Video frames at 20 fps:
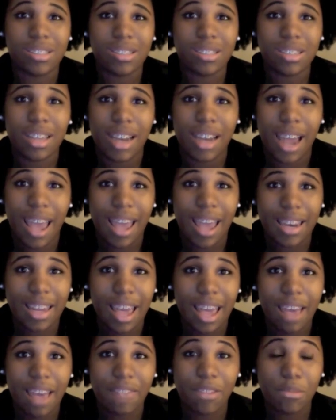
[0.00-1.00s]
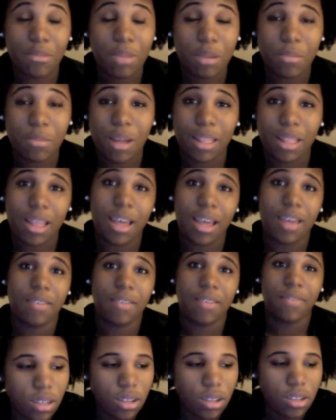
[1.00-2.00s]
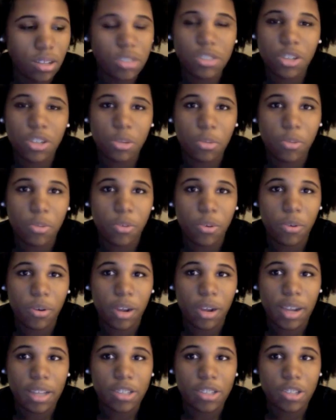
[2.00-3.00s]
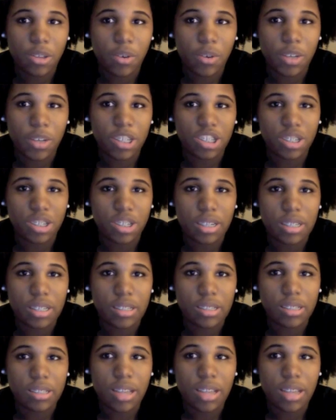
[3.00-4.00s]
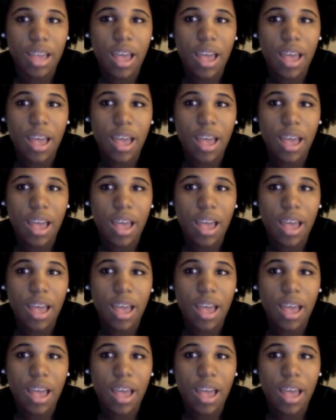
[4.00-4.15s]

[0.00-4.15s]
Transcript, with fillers: and I had to have them in my life. Also, before I answer the questions,